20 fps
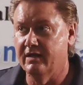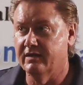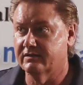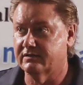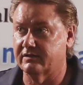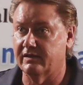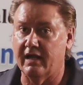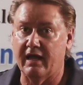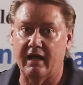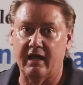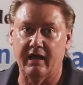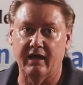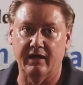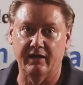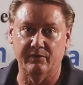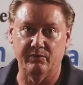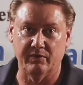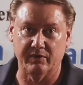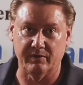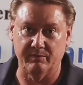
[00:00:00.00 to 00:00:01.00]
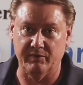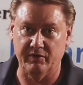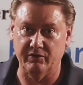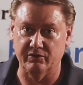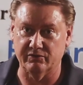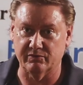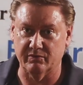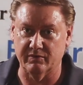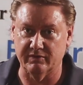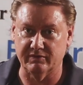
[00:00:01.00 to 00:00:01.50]
slide, what can be
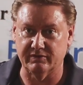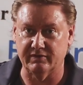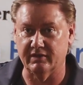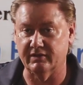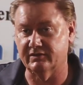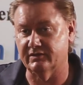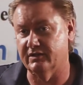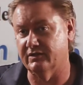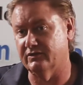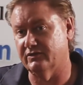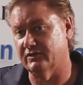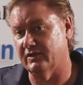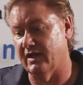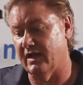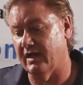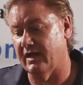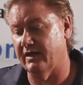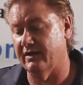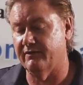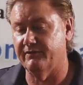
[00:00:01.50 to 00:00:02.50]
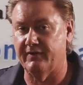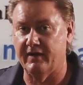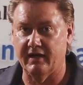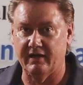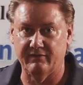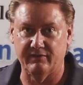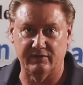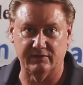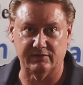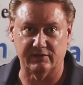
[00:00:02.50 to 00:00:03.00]
used with a 6-inch slide, a
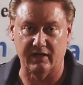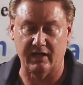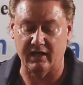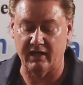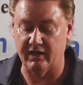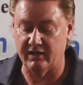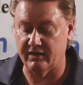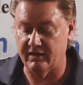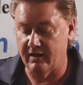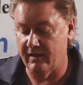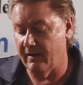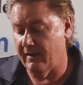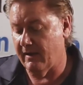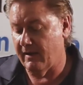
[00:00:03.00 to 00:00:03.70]
5-inch slide,